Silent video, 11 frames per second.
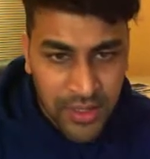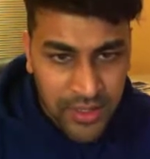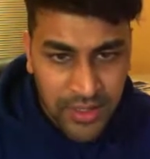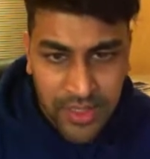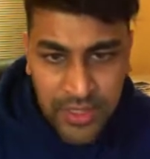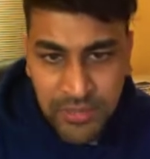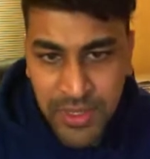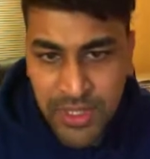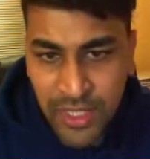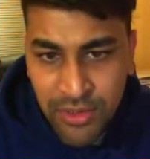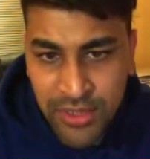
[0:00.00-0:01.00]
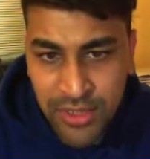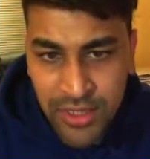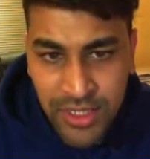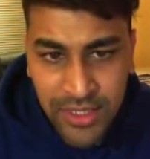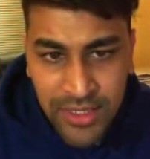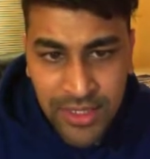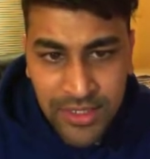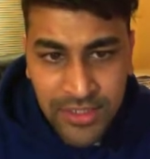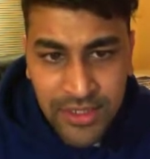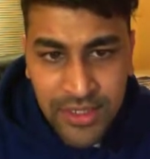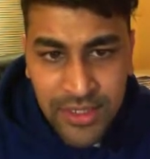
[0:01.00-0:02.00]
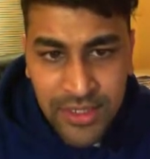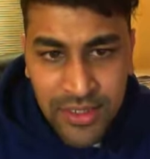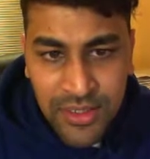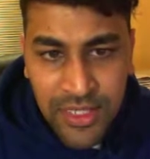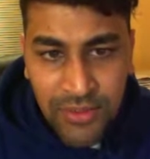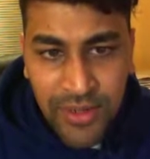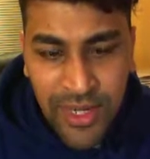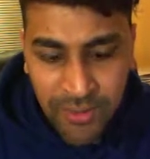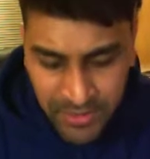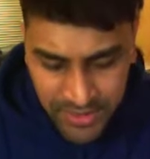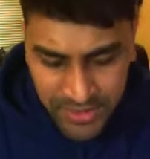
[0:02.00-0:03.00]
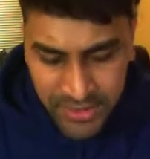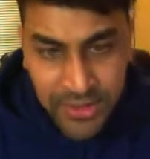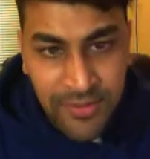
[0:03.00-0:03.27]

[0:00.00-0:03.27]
and let's print out the linked list to see what happens.